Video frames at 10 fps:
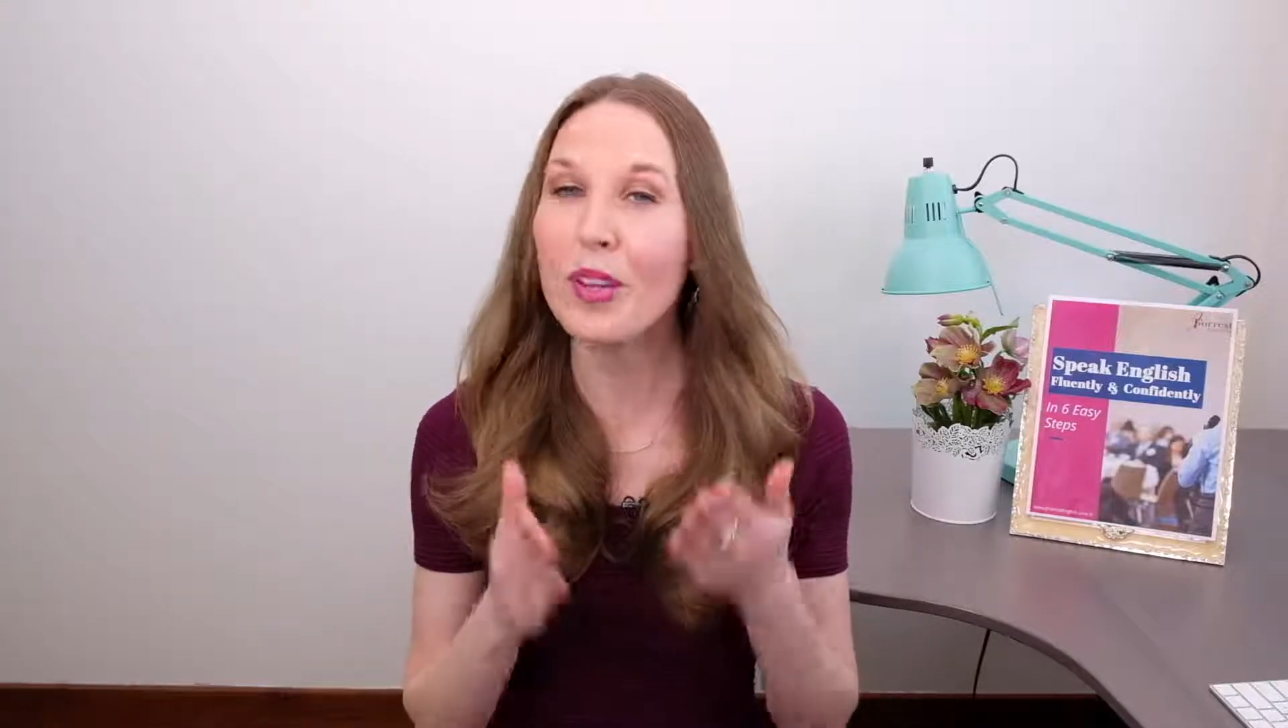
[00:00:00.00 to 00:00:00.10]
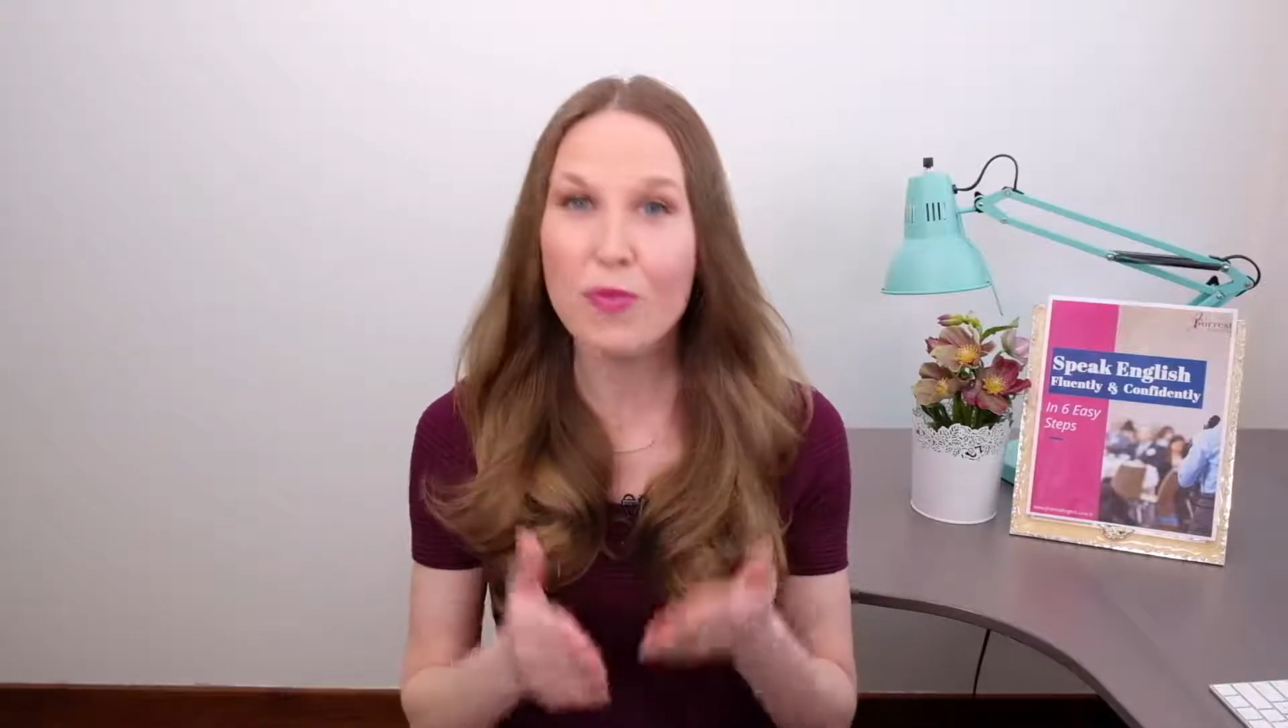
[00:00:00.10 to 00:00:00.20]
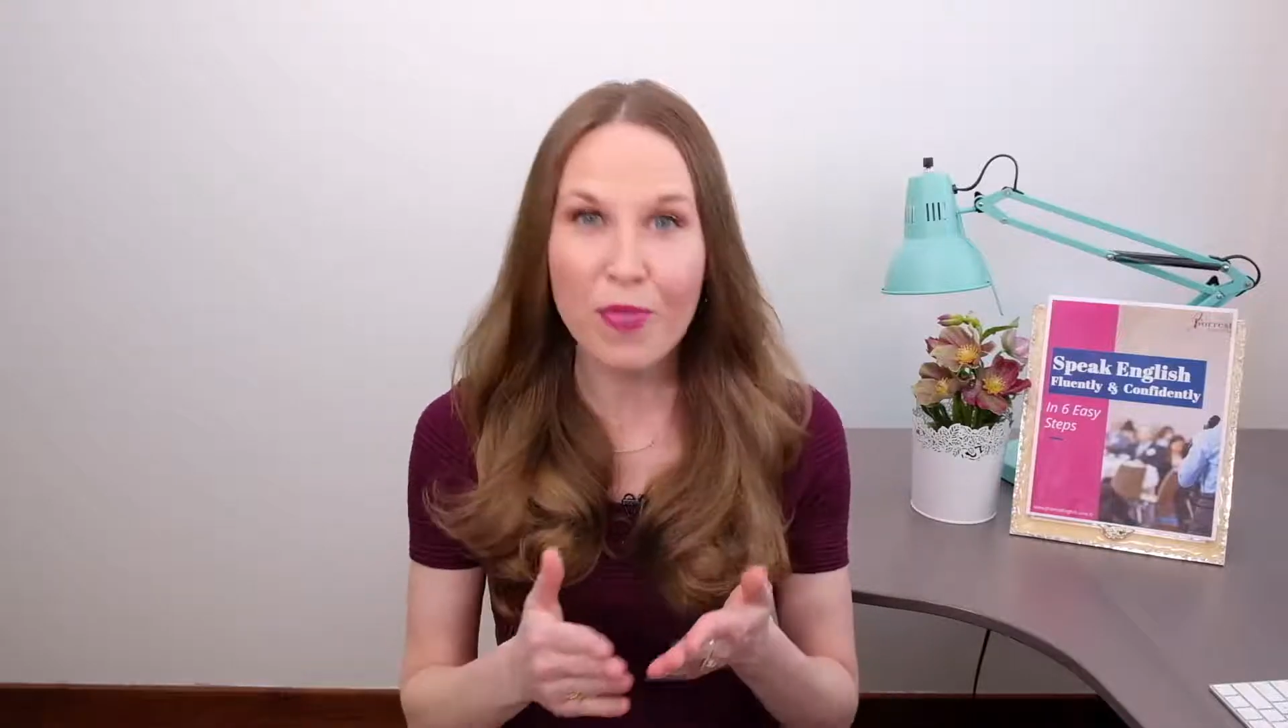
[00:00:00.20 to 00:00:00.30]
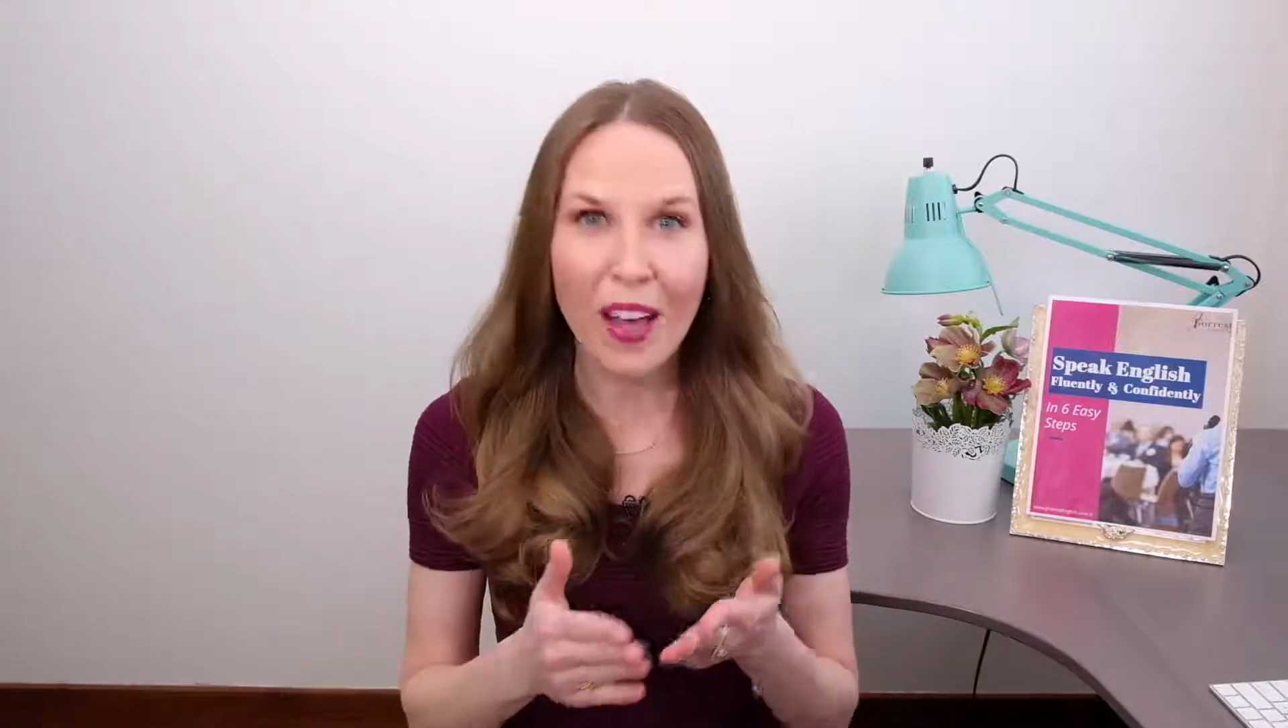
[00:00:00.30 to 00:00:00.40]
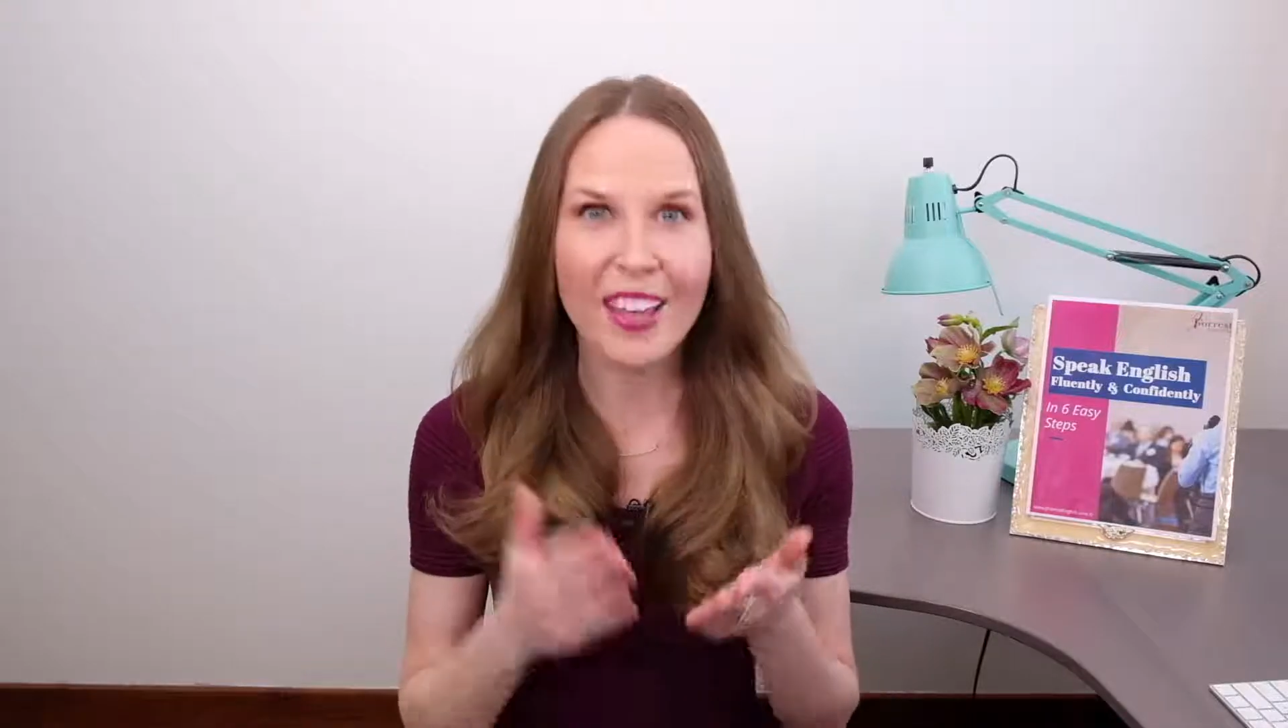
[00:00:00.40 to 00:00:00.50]

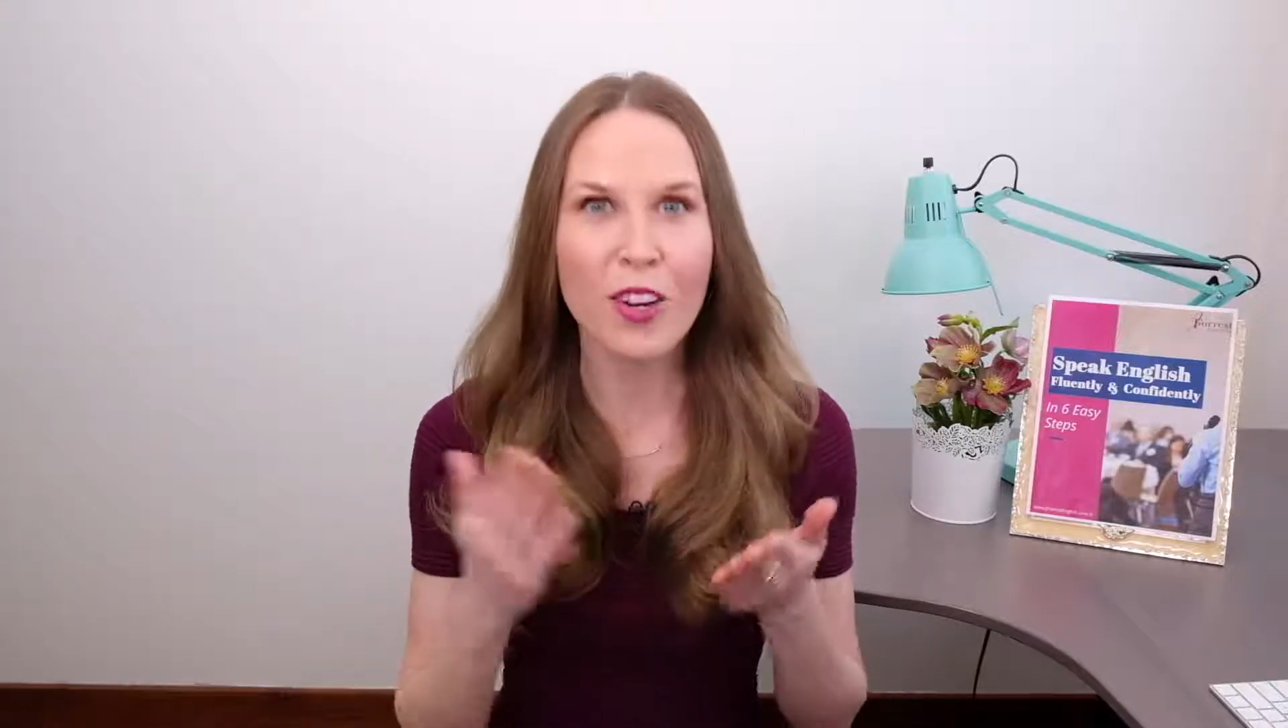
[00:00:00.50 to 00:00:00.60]
fun